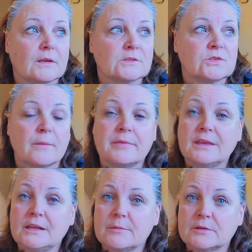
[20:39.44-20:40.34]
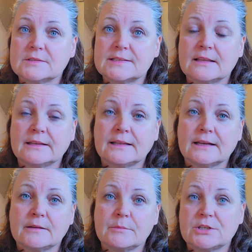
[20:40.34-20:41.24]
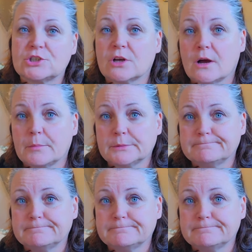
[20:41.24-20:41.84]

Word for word: So I'm thinking about selling that at my shop.